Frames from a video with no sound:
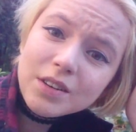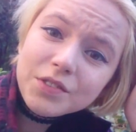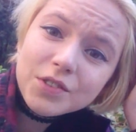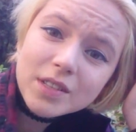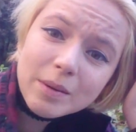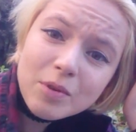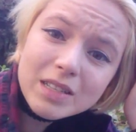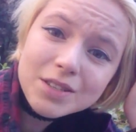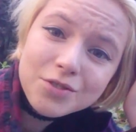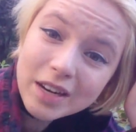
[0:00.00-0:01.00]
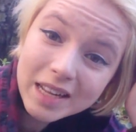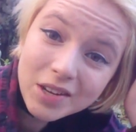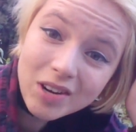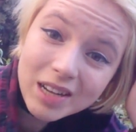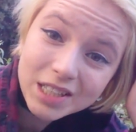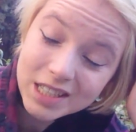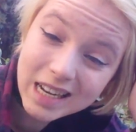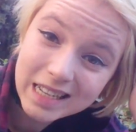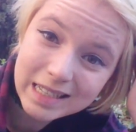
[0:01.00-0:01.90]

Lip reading: So if someone's treating you like shit,